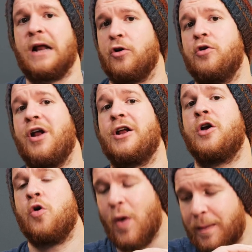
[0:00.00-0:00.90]
or you're not
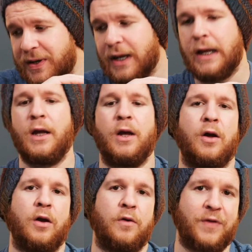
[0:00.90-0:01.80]
equipped
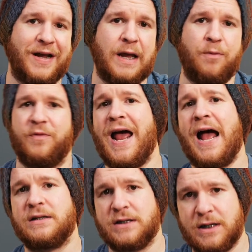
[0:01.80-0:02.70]
for that type of
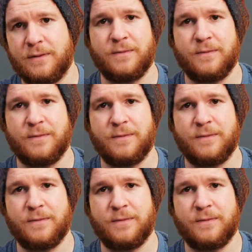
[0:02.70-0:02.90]
task,